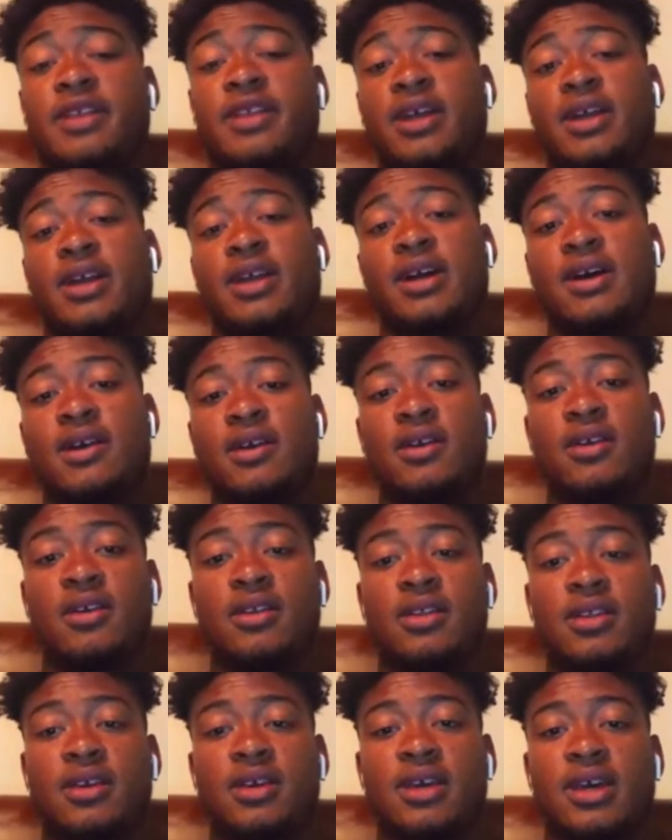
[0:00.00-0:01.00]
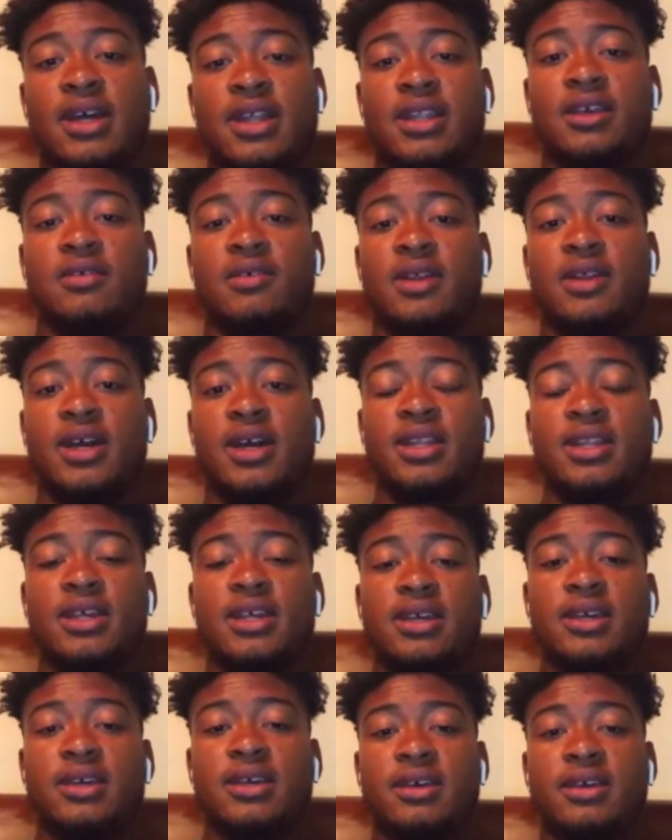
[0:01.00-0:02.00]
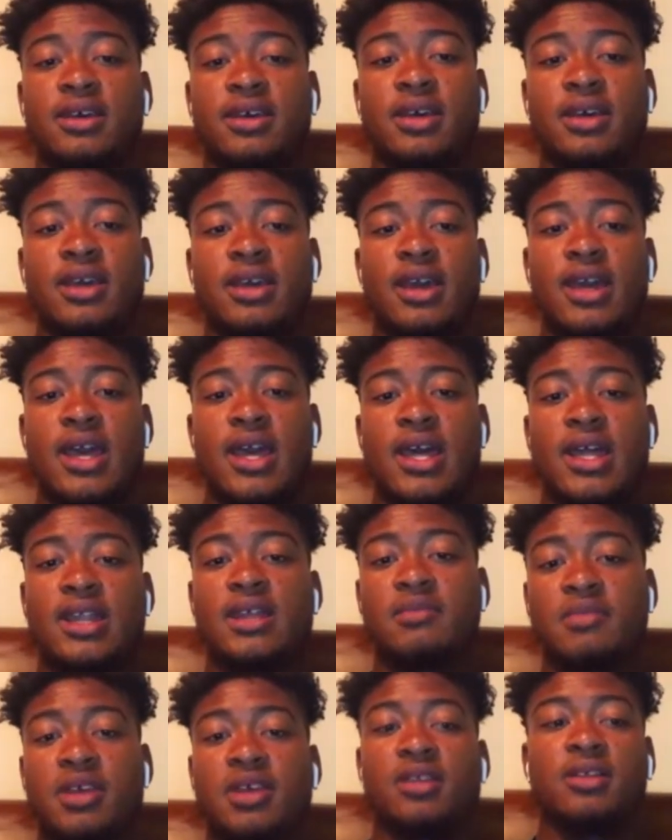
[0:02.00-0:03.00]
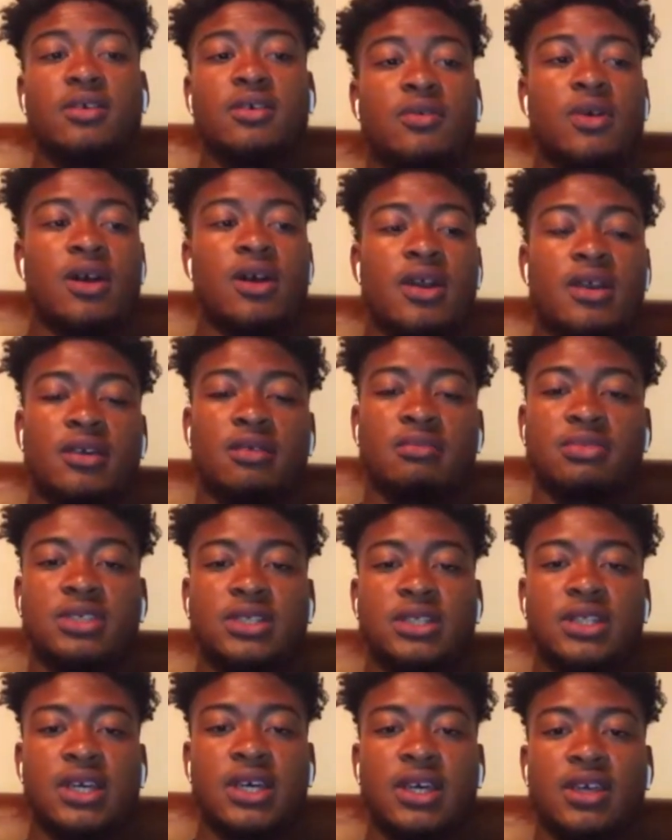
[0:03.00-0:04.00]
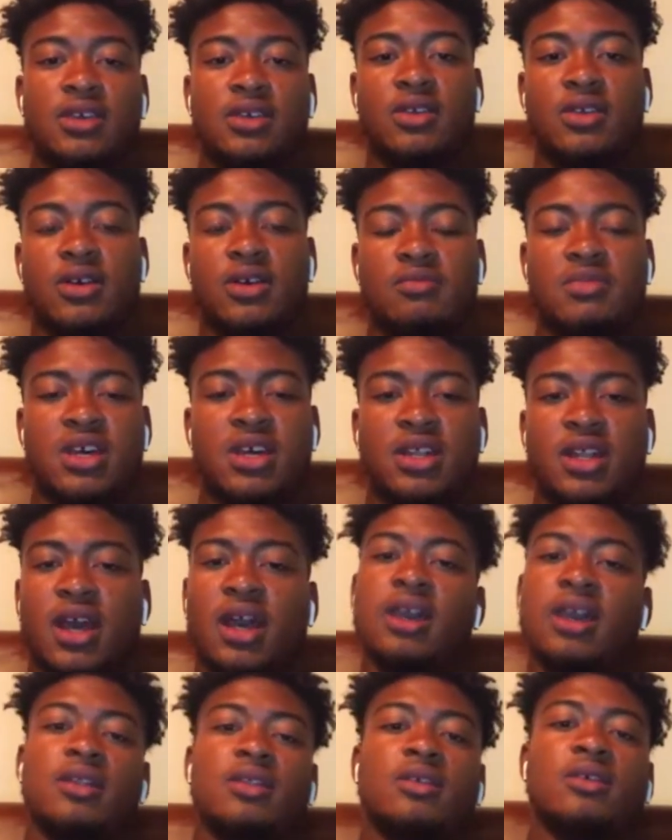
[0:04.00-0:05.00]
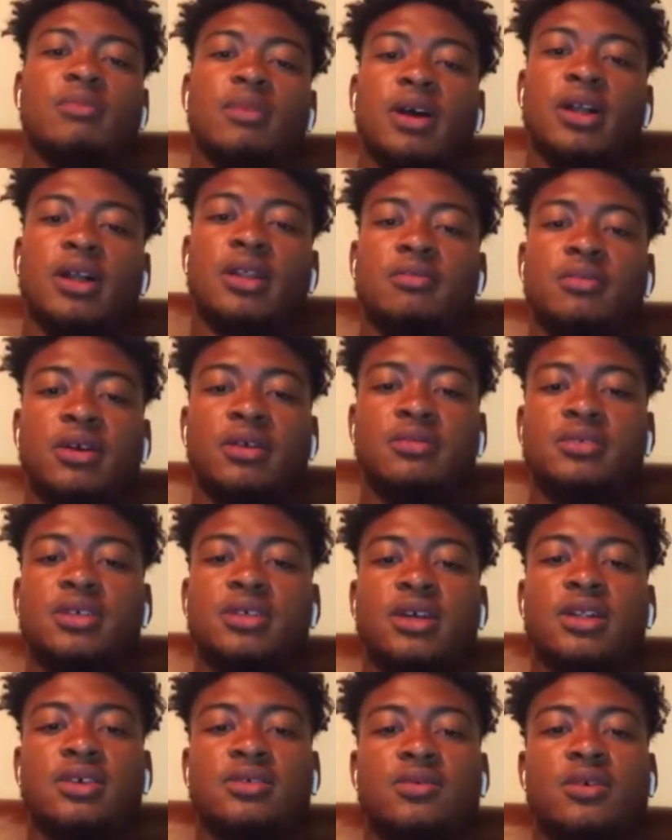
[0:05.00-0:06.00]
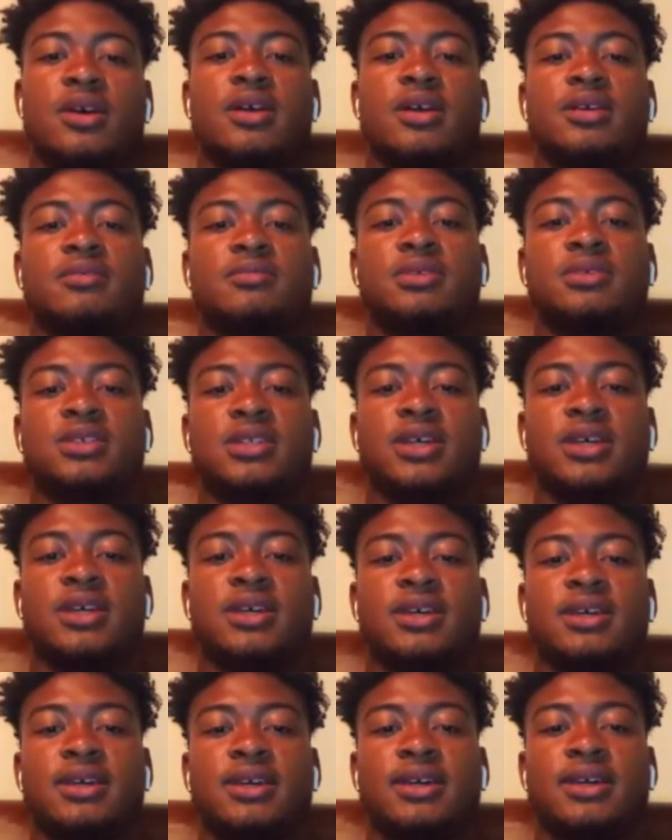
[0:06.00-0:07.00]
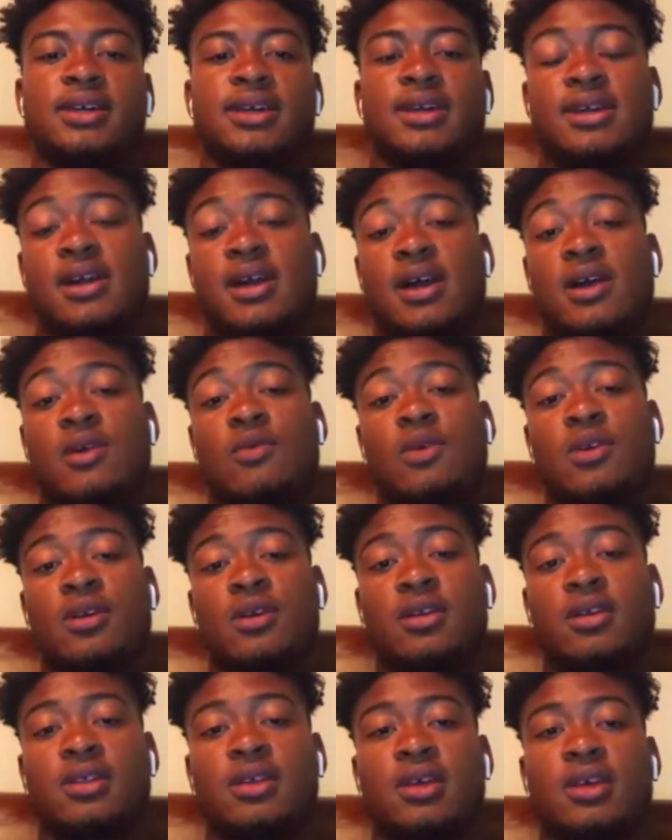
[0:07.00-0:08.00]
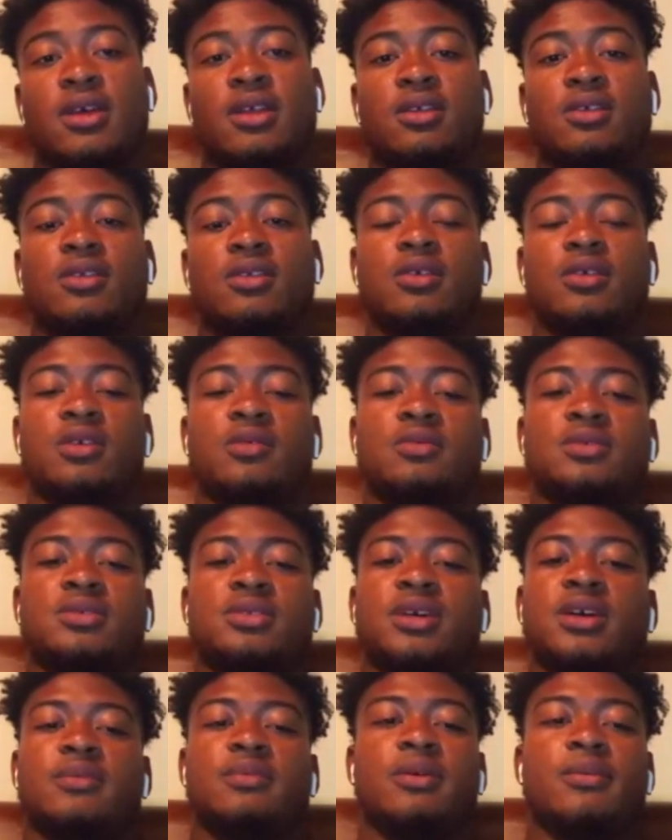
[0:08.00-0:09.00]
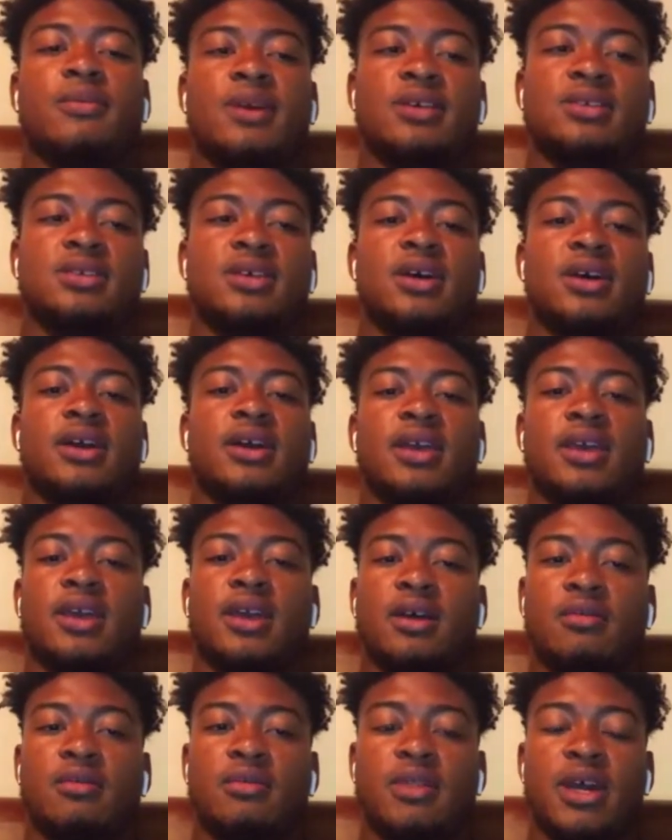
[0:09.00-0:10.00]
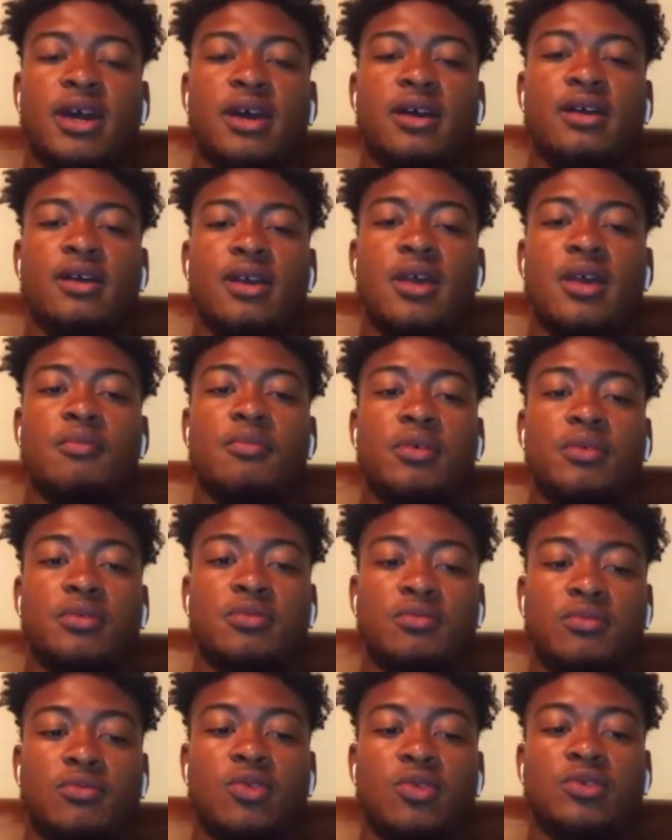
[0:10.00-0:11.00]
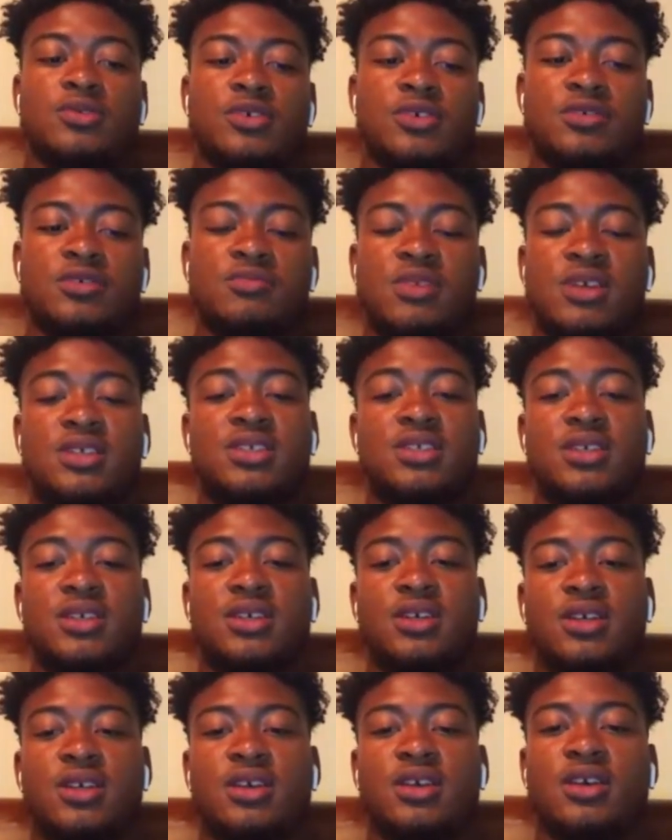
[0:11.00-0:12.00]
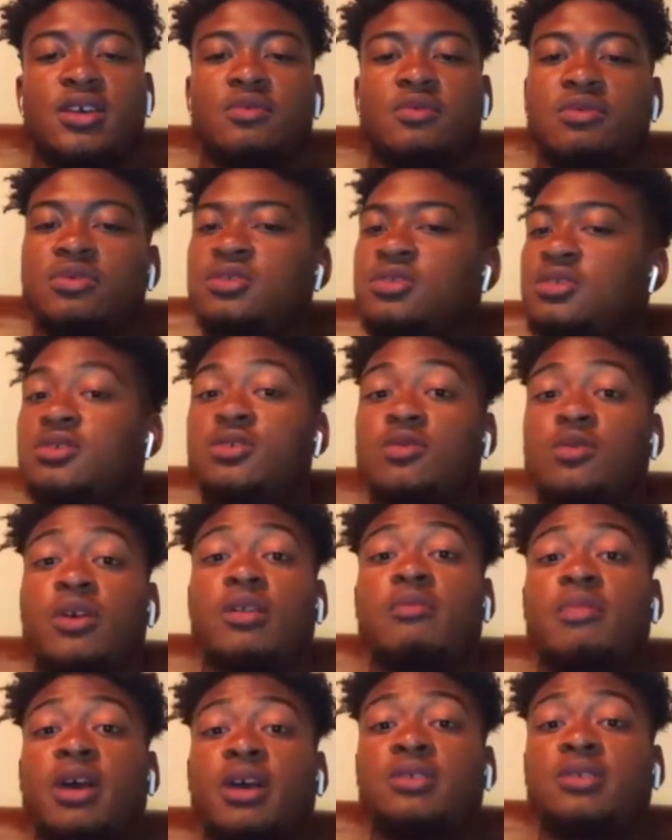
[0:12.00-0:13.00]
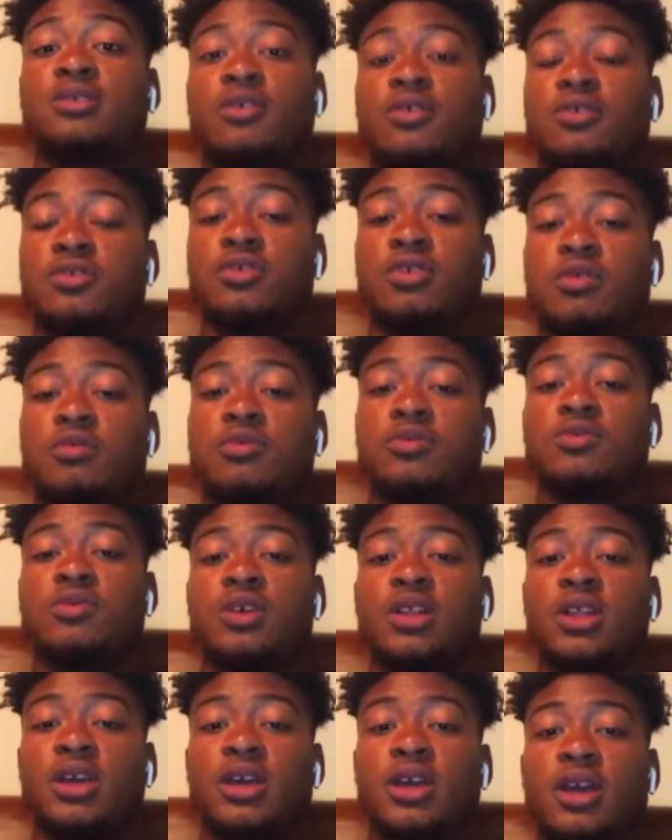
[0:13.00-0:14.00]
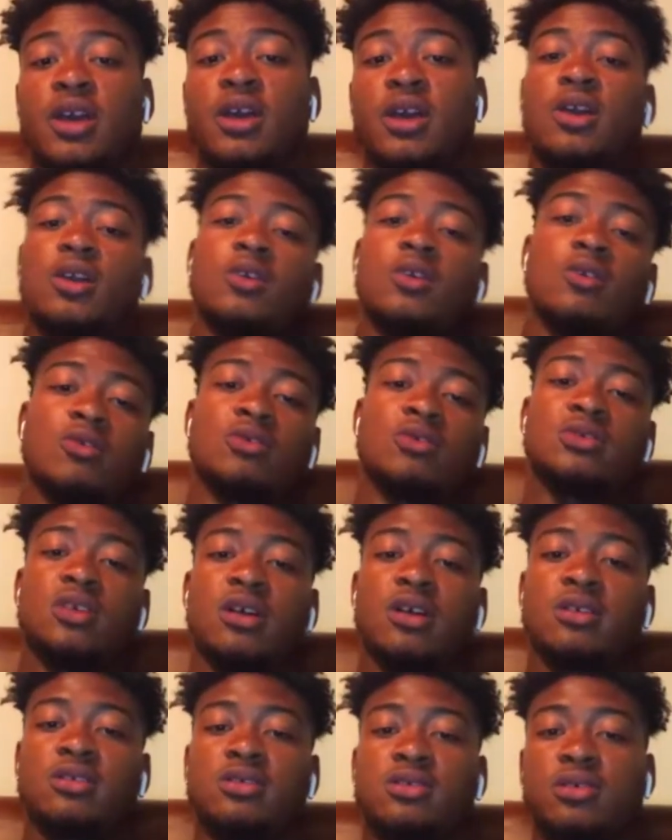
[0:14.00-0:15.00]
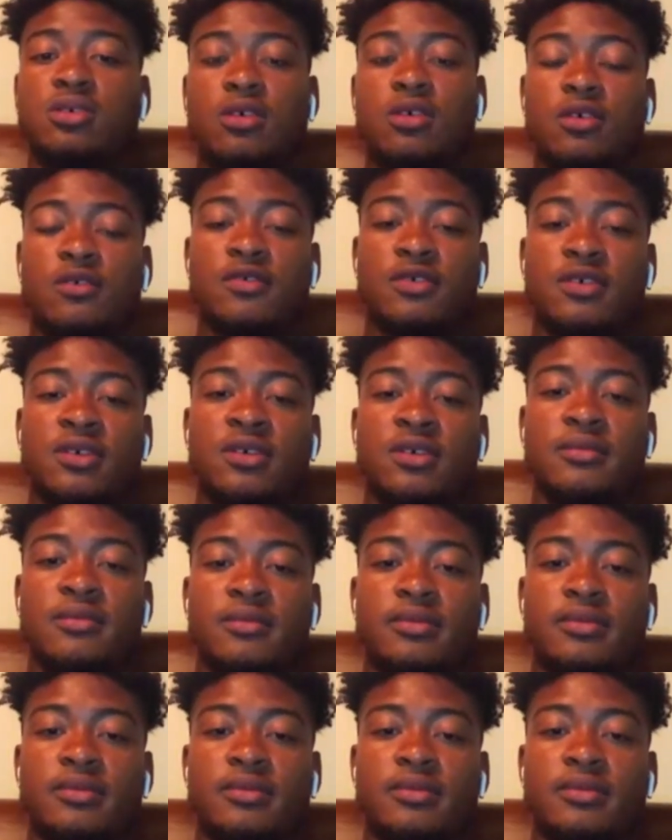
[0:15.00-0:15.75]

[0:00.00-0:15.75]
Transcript: I feel like I earned it. I did what I did. And I mean, look where I am today. I'm not knocking nobody, but I'm saying that's where I am today. I worked, and he was there by my side. He helped out. But more towards my senior year, he was just a running backs coach. It was really Coach Stark took over.